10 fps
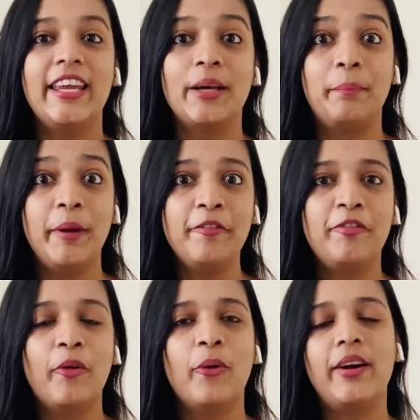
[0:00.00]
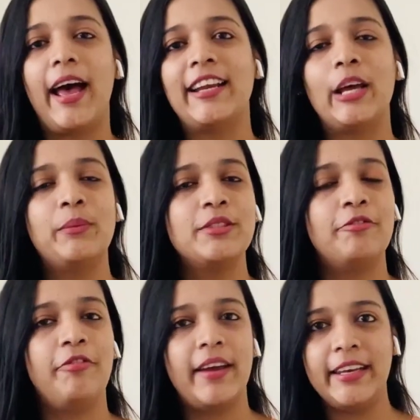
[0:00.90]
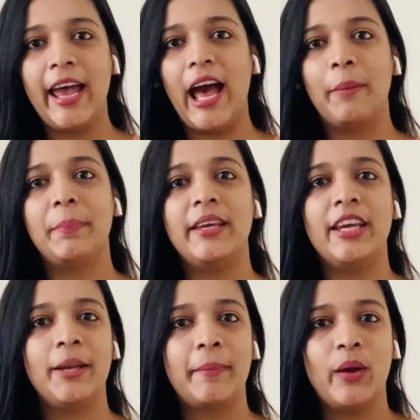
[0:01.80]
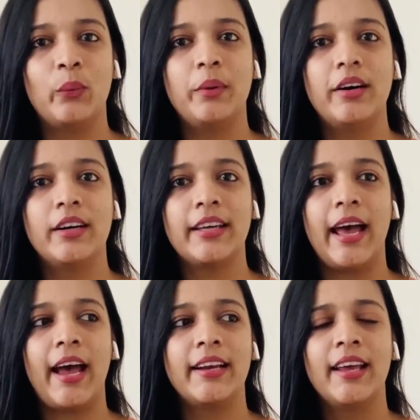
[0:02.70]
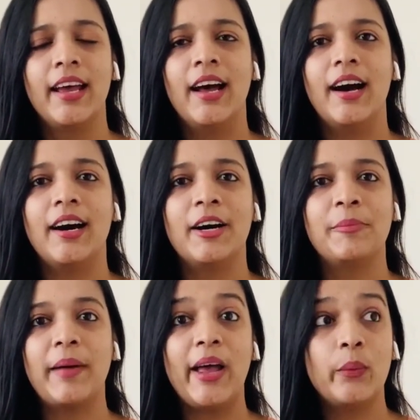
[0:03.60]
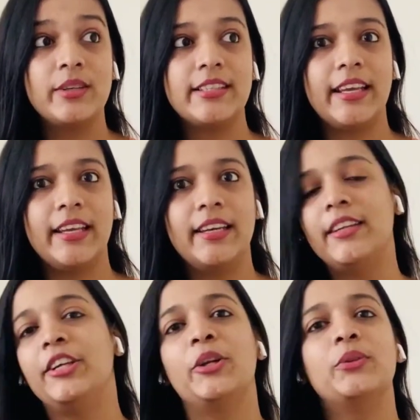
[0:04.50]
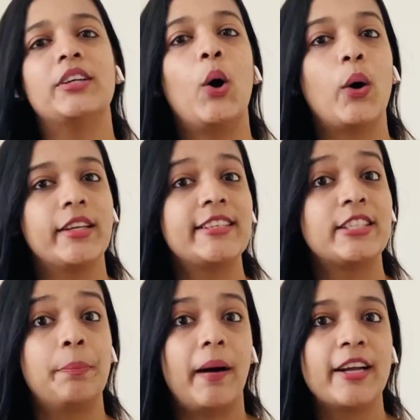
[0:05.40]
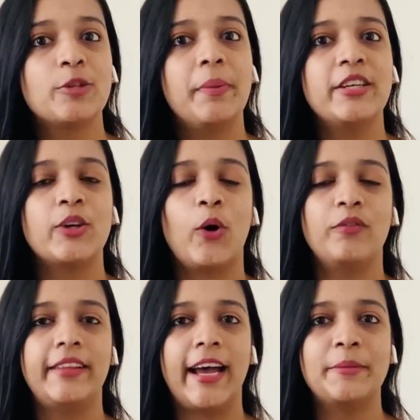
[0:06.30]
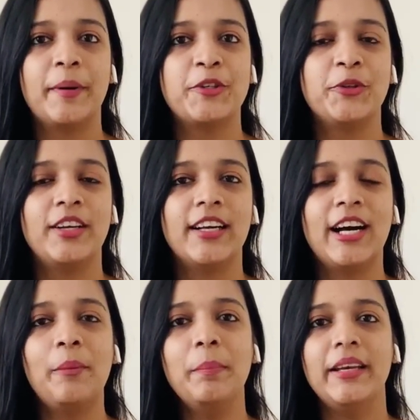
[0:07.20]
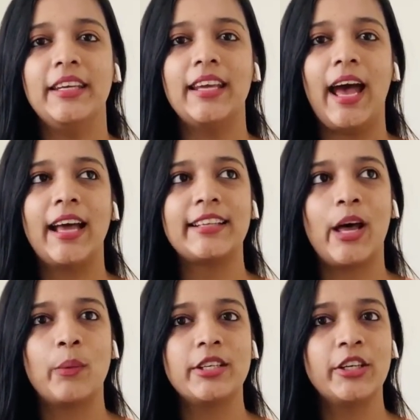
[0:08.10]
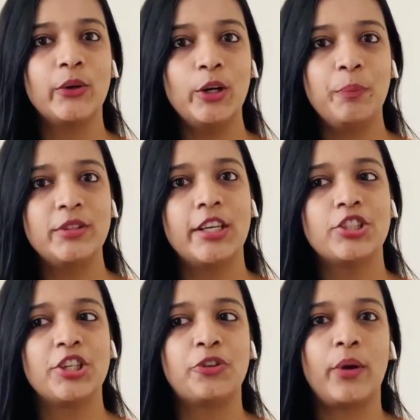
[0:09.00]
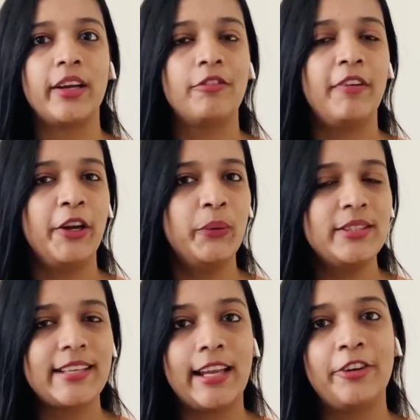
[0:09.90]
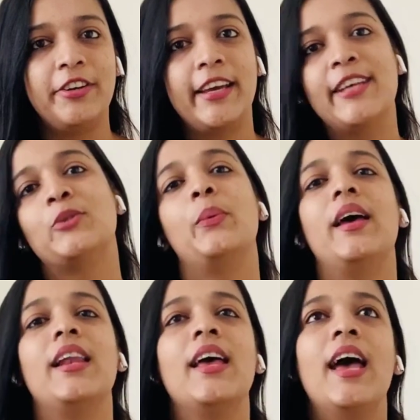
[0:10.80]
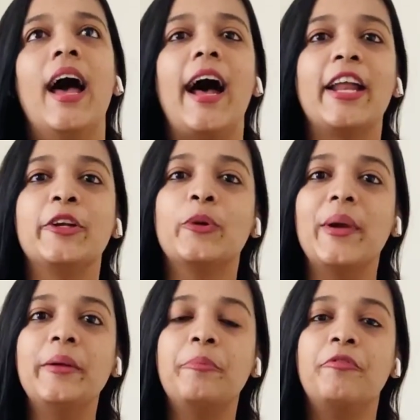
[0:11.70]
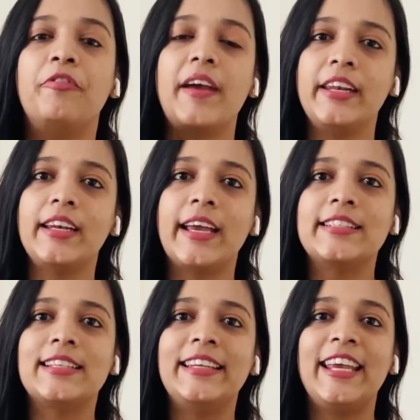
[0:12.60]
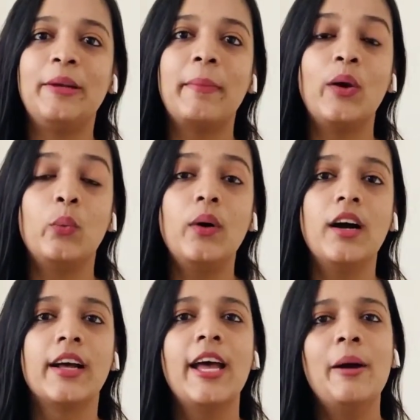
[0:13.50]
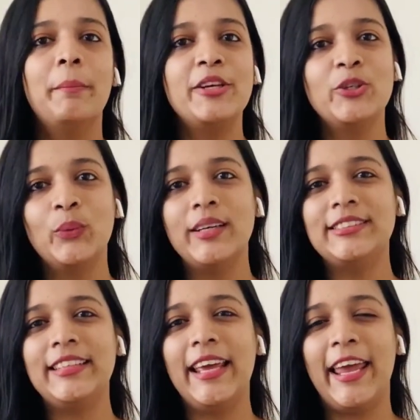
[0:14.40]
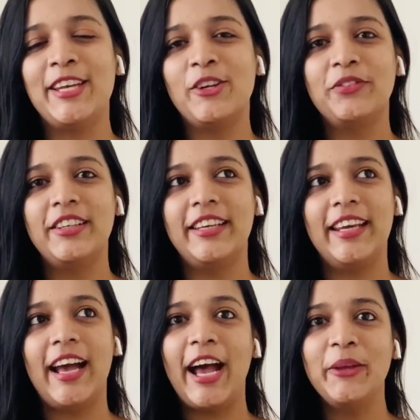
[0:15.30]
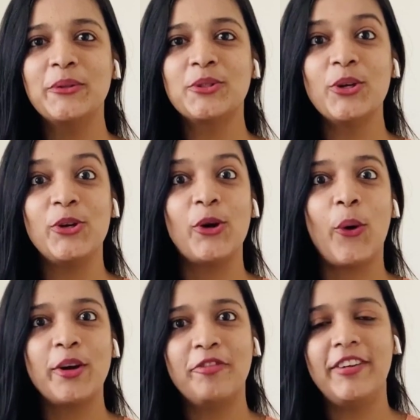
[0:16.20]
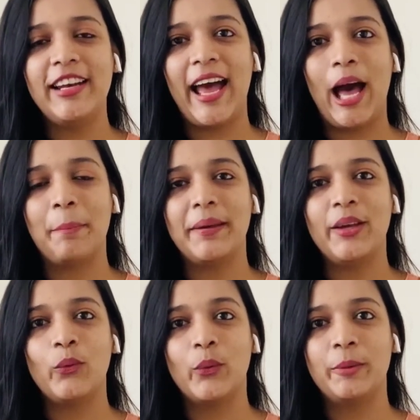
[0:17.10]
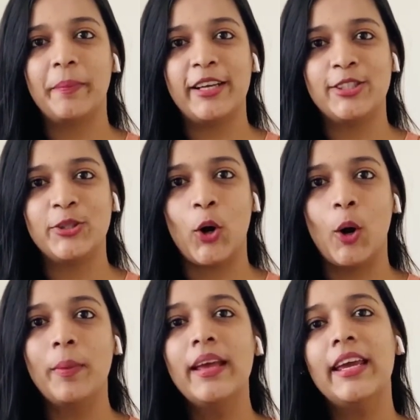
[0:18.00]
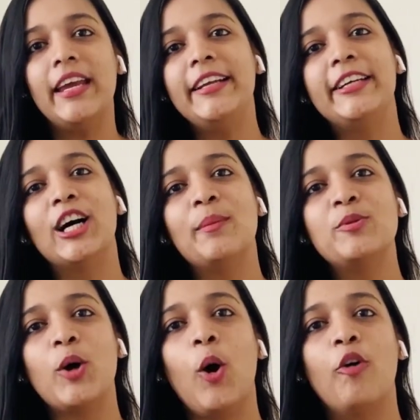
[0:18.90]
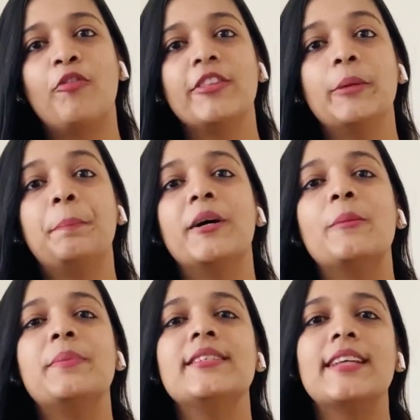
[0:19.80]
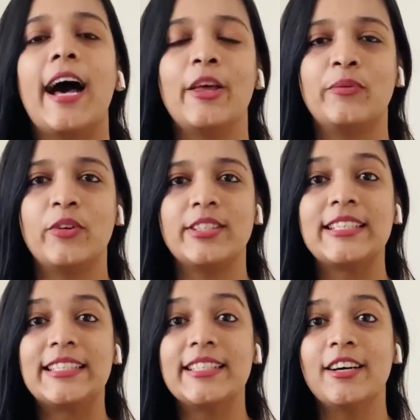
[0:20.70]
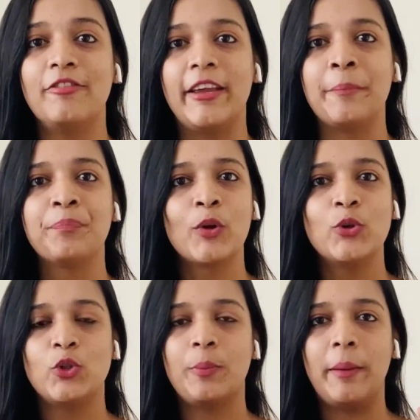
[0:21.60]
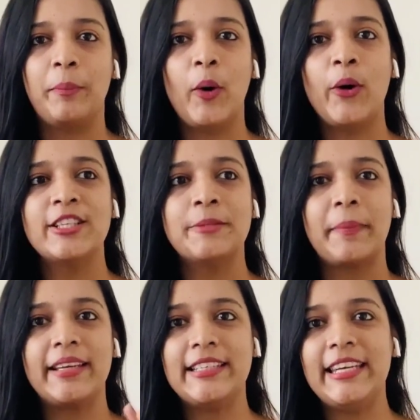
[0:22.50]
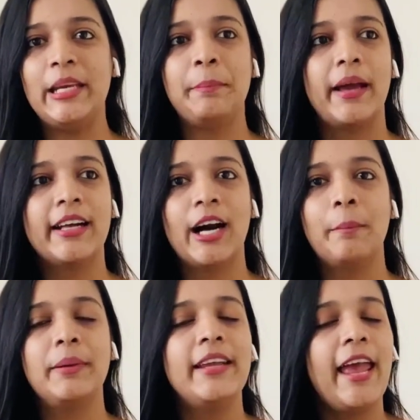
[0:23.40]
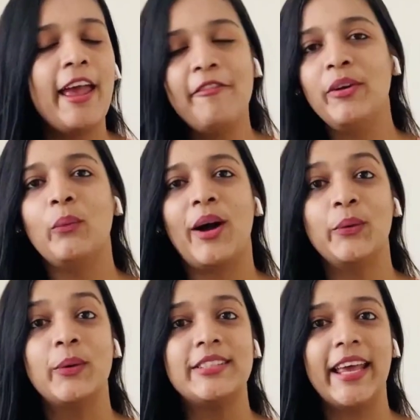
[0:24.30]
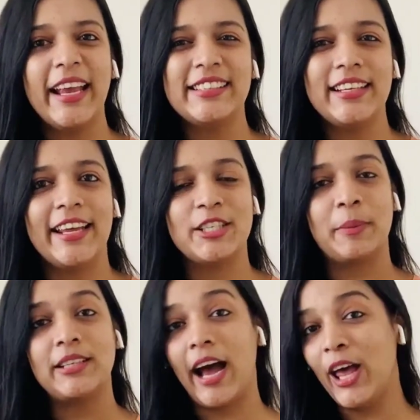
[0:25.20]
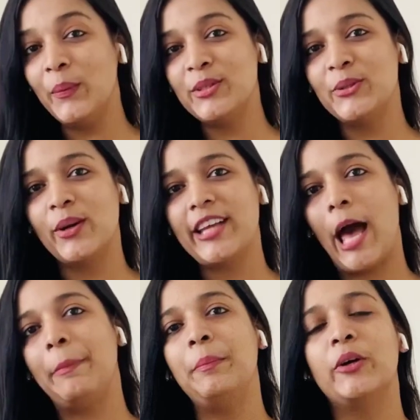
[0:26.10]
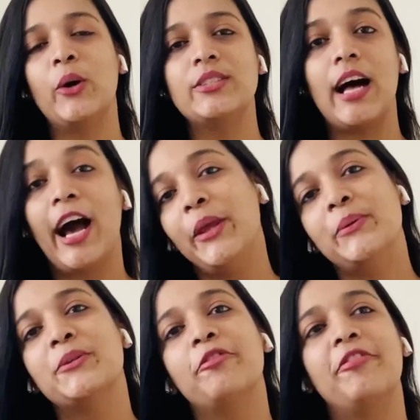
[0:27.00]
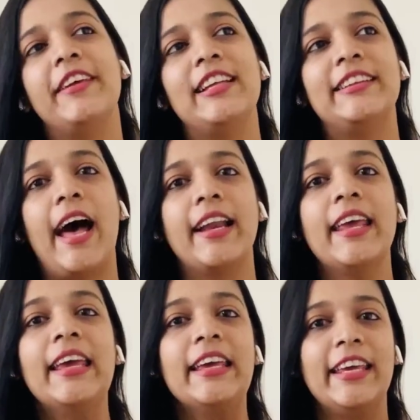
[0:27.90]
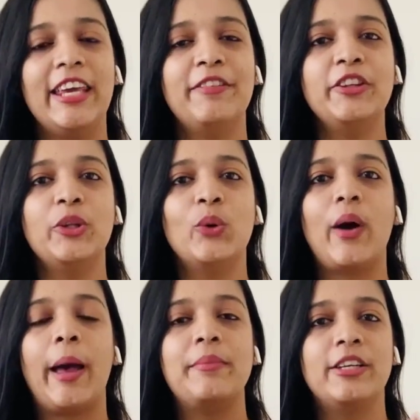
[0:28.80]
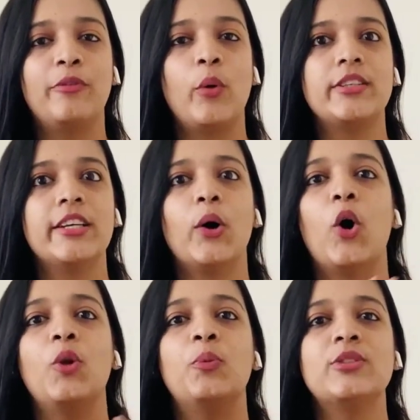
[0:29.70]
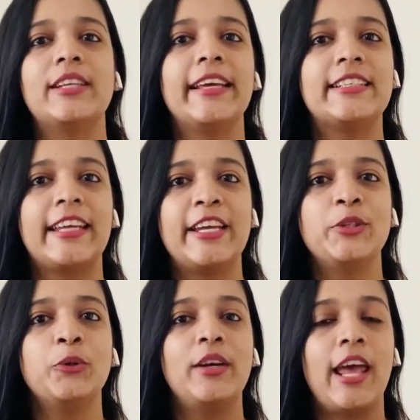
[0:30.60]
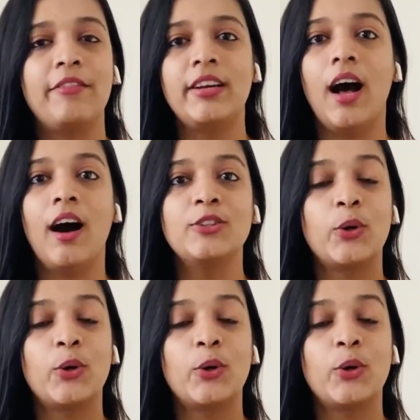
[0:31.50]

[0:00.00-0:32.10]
in a Big Four, and I was very happy in my work, and I was in the audit department of that particular company, and I was in a good position, drawing a very good salary as well and growing very nicely in my work. But towards the end of the day, I used to not feel happy with my job in terms of the purpose I was serving. So my boss, my team, my company, everyone was excellent, but I was not happy because I used to feel that even though I'm devoting almost like 10 to 11 hours